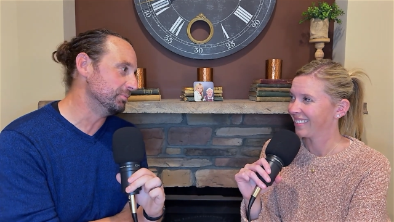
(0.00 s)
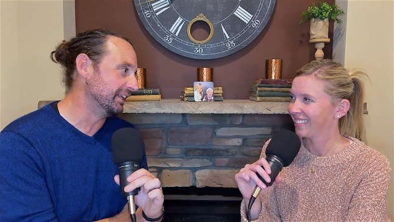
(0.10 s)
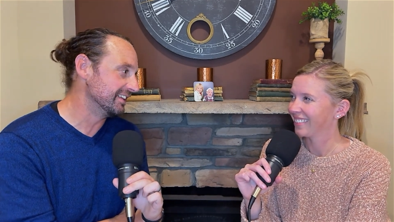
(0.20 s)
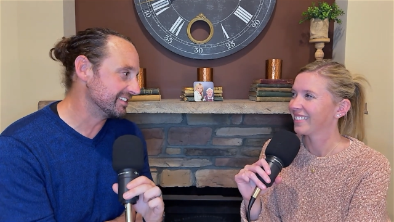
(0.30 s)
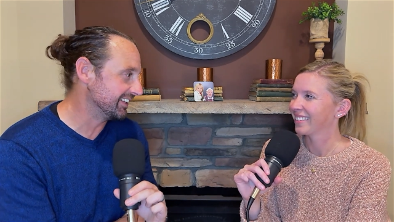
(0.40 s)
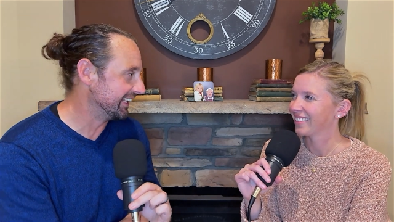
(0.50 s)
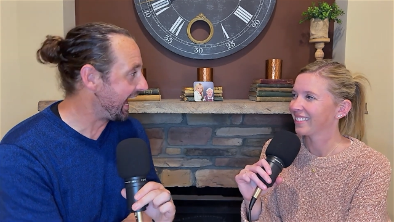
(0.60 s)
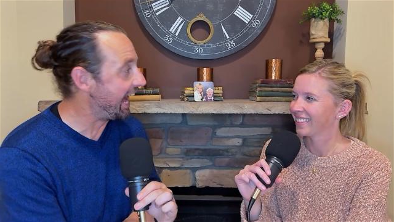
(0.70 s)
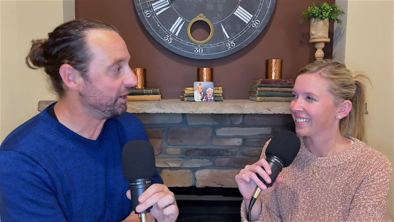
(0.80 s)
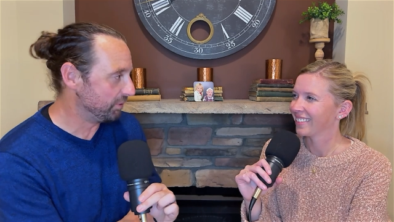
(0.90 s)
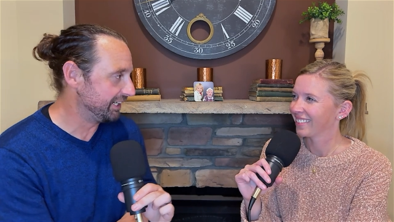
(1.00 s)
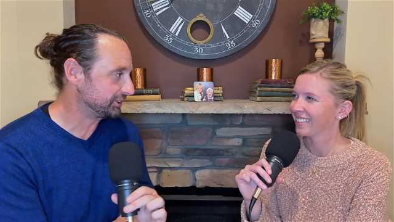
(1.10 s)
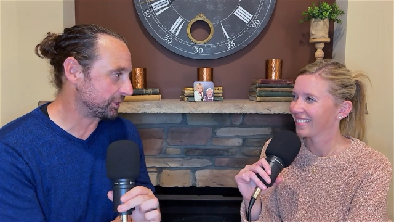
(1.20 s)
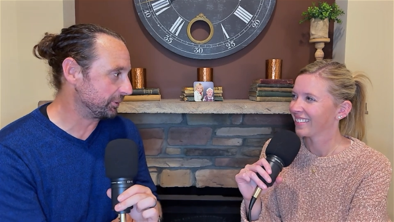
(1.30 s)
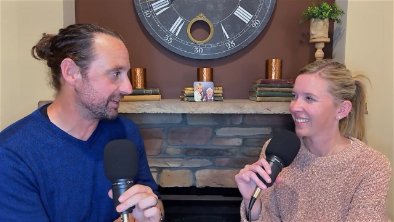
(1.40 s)
Speaker 1: minutes and then I'd
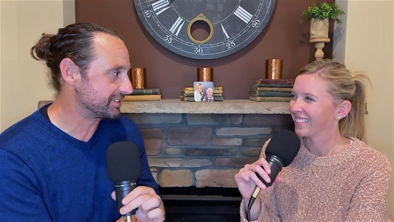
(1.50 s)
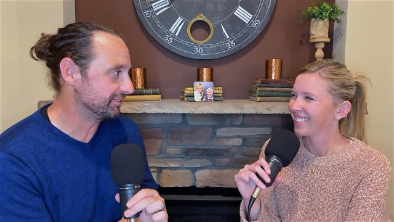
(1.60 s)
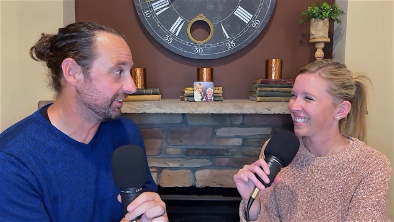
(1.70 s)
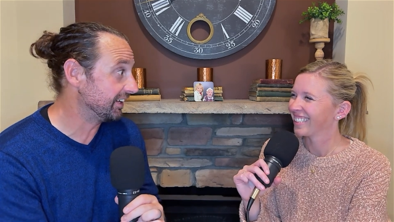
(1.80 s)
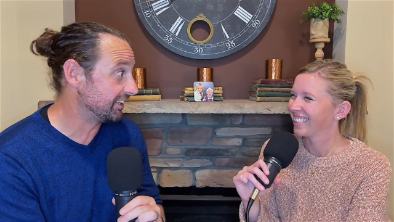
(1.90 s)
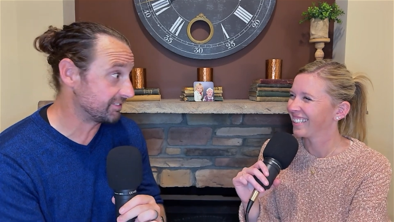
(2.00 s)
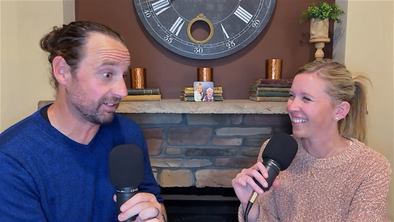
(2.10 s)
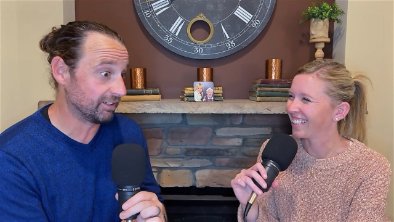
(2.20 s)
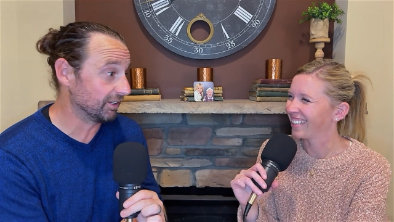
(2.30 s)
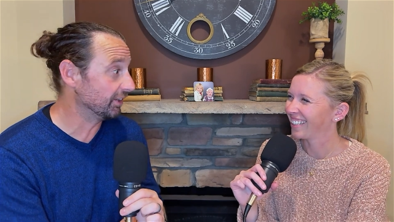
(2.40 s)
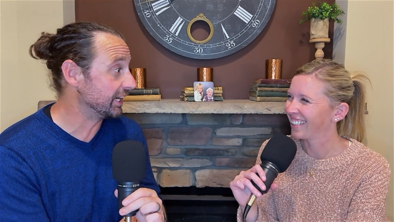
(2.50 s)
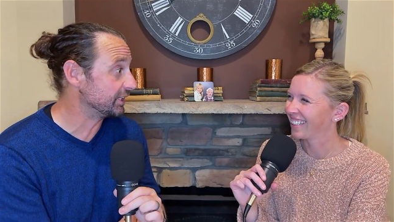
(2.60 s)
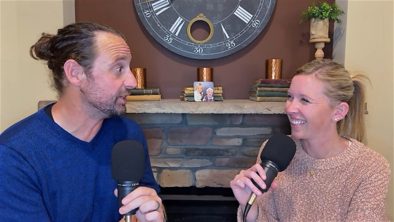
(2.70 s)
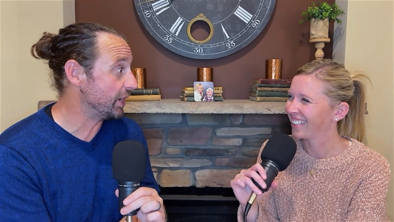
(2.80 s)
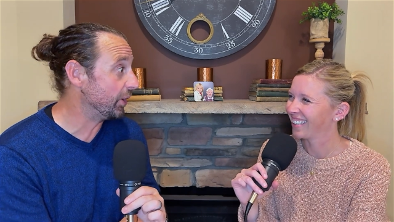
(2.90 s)
watch the rest of it. I started yeah. to
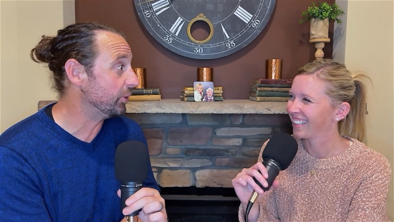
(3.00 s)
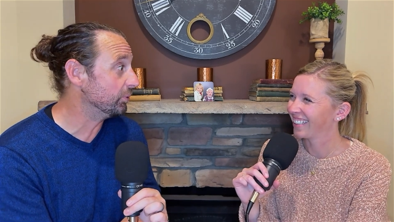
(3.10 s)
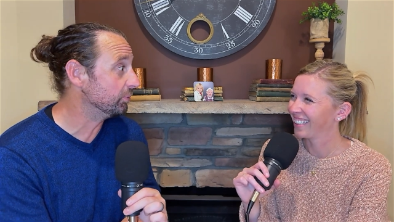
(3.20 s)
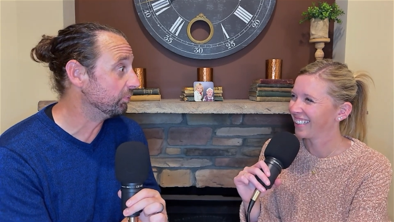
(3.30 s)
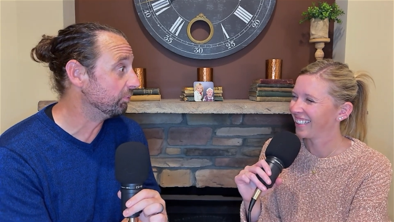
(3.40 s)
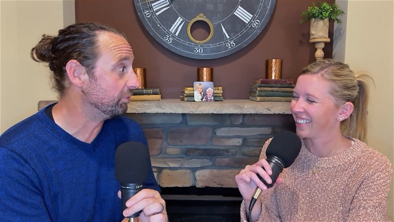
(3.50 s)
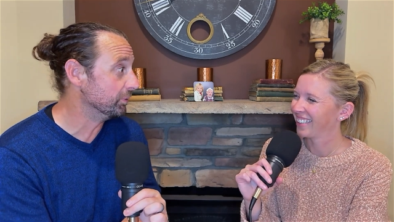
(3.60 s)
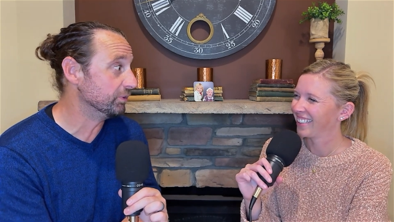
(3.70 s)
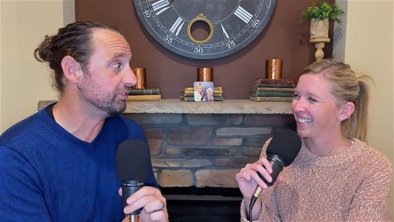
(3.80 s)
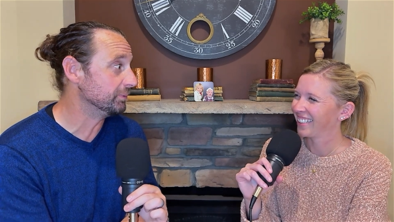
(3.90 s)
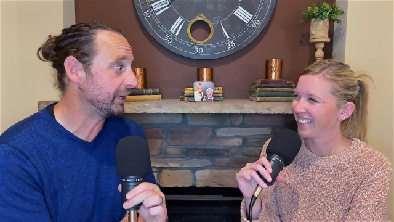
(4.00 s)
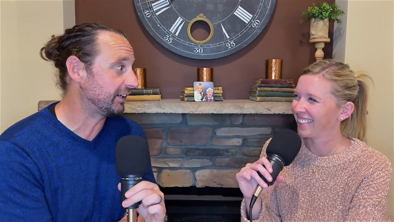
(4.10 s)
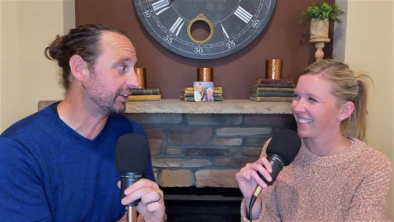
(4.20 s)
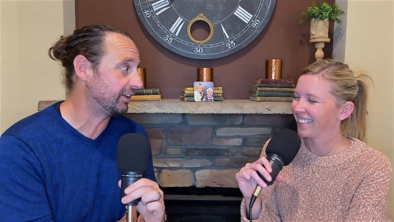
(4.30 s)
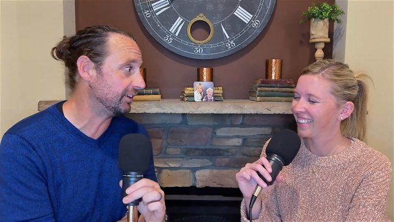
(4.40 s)
like know the movie by
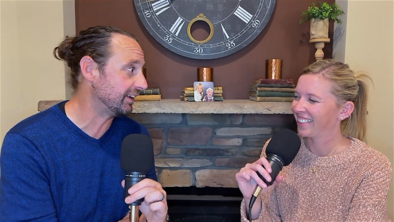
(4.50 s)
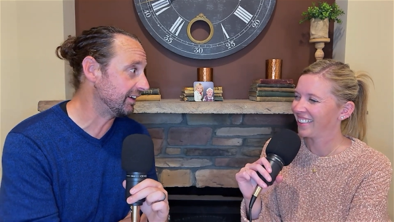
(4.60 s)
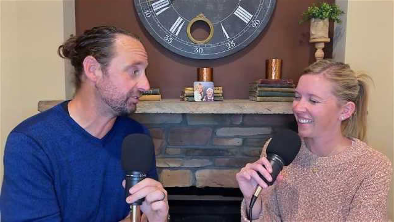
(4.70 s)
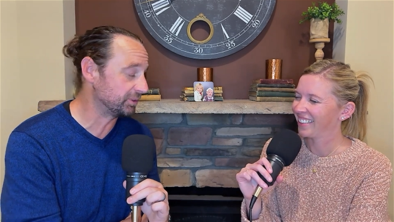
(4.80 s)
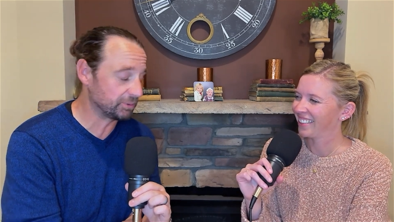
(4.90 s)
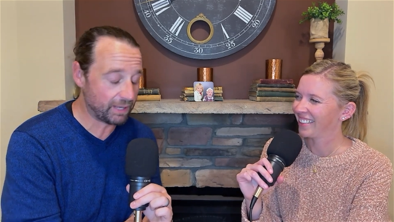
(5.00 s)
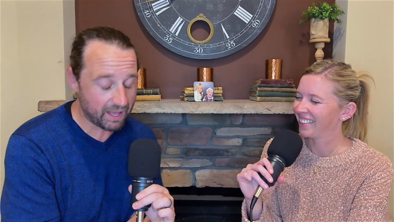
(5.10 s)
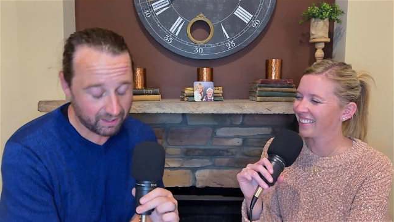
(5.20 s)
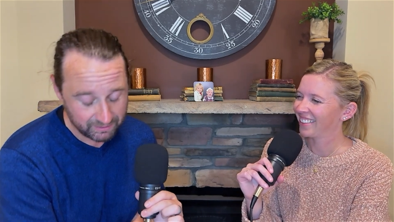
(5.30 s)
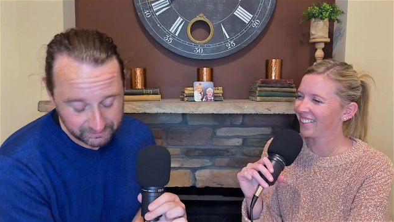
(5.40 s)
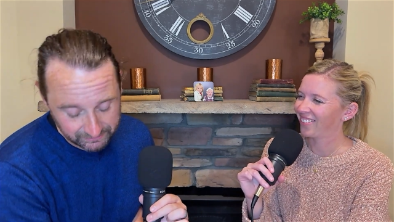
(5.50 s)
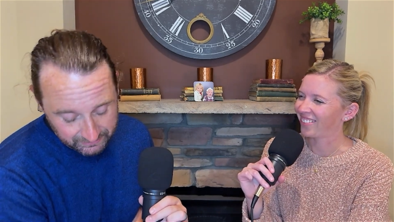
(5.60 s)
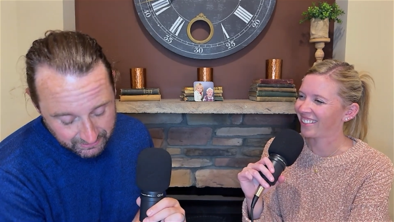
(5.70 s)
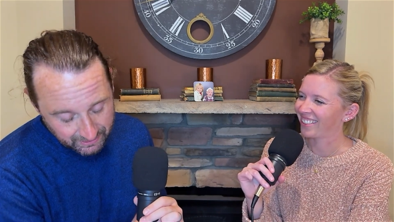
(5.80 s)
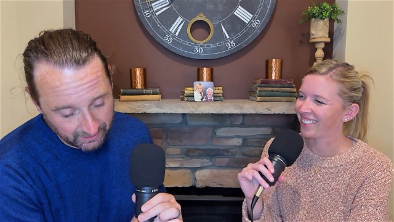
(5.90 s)
heart yeah. after a while. It's a good
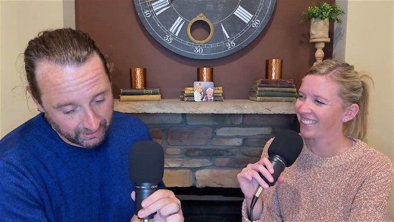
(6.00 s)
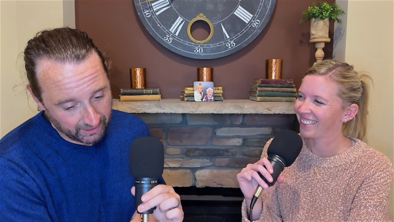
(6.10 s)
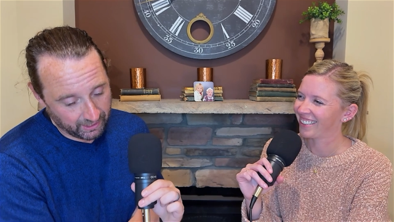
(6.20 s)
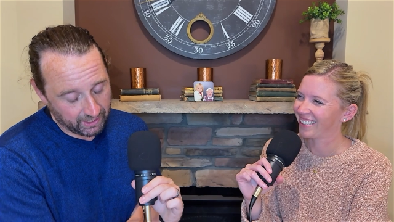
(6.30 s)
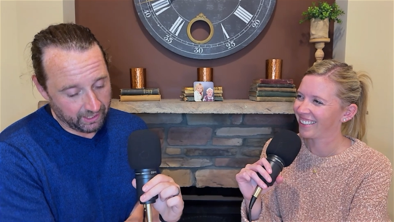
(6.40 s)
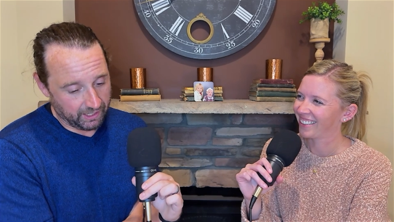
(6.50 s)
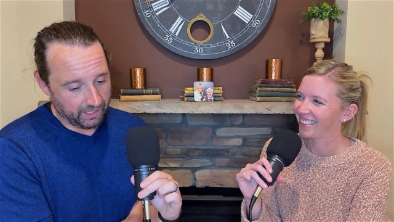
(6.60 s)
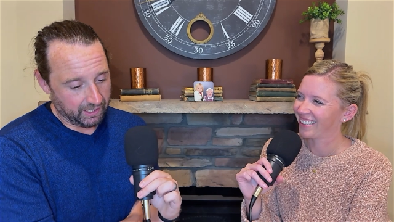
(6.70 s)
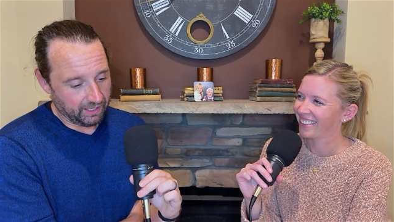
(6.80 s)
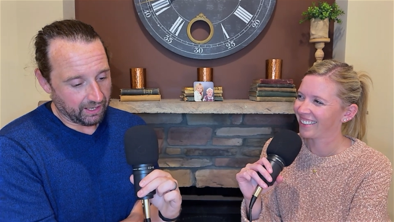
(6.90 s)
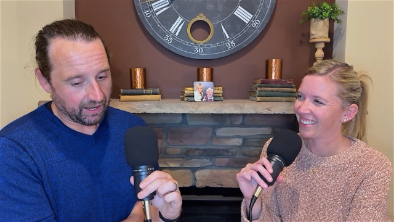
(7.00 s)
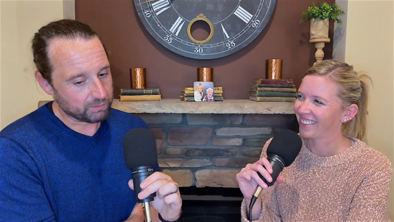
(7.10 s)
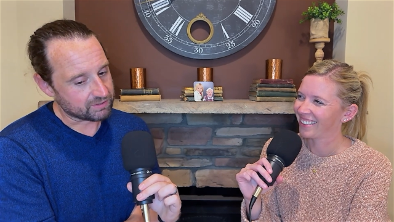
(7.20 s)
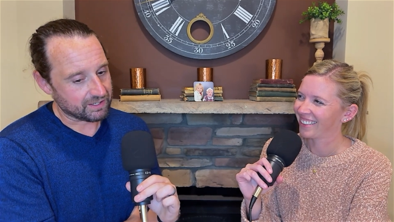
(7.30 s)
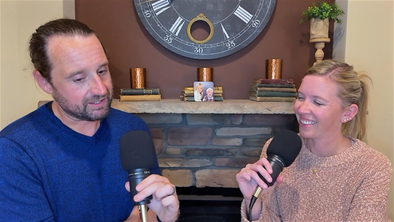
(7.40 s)
one.
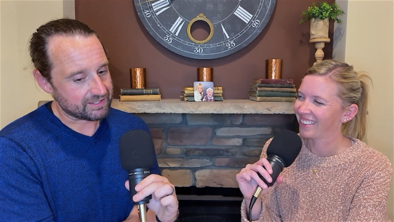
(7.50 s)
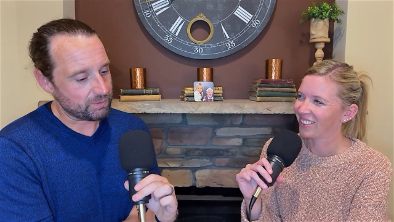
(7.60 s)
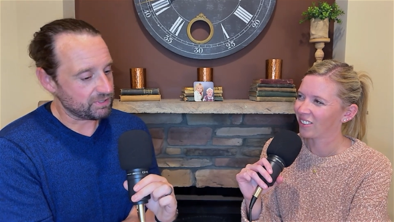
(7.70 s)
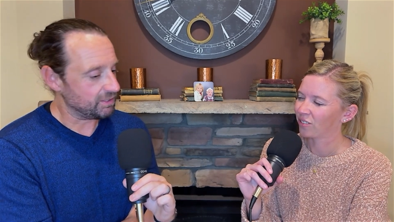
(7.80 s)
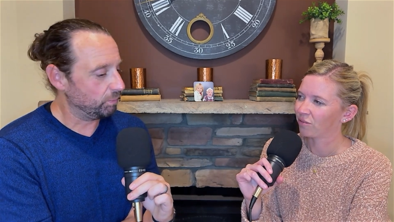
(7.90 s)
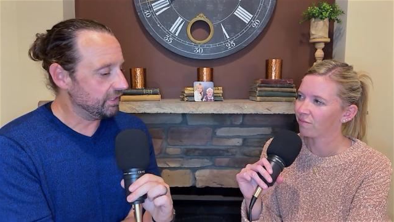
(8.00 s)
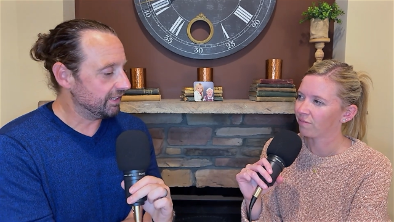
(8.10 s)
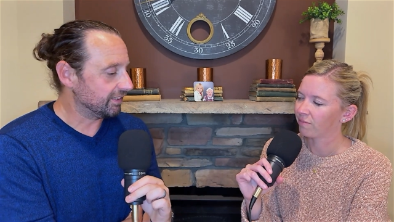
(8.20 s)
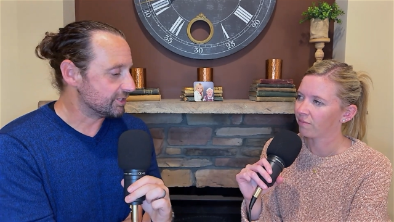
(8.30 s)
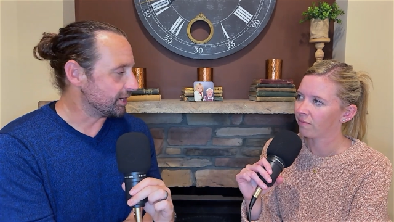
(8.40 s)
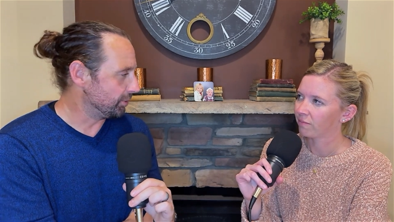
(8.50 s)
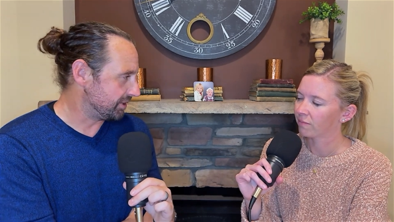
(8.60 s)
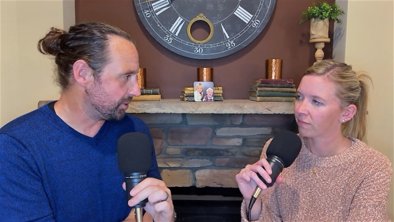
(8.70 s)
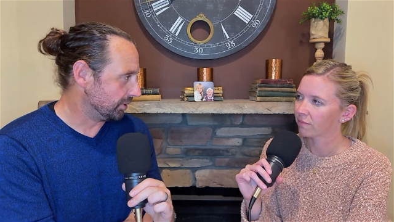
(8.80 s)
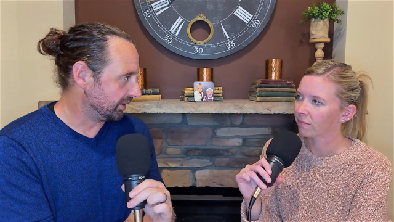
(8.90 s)
I was gonna say we we need to show
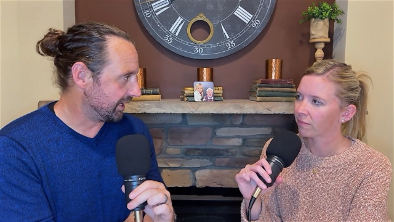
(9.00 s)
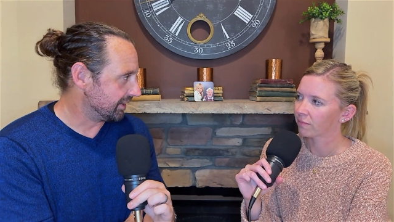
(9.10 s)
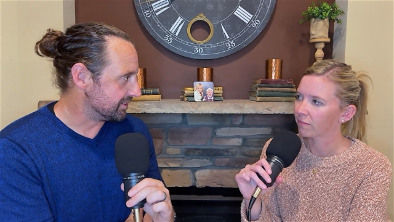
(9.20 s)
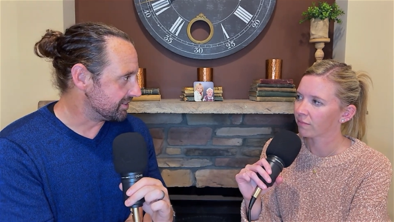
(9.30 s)
it to her again and